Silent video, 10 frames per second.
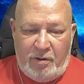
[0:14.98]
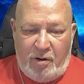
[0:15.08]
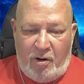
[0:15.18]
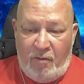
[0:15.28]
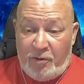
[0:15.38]

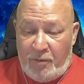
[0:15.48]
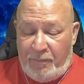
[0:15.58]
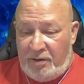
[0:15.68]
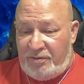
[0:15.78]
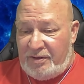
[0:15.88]
over her
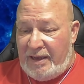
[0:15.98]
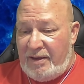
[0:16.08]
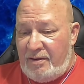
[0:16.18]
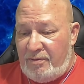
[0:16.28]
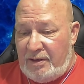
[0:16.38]

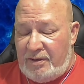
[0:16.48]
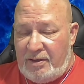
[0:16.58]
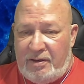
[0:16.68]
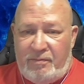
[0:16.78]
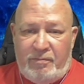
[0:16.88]
birthday, they
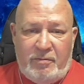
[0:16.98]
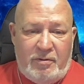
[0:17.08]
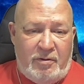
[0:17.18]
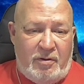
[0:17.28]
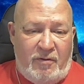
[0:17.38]
did
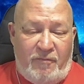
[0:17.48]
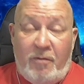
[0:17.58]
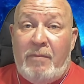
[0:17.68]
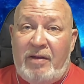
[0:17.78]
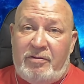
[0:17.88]
for
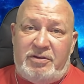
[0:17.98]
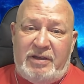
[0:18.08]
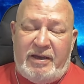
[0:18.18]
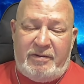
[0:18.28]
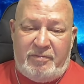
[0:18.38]
Mother's Day.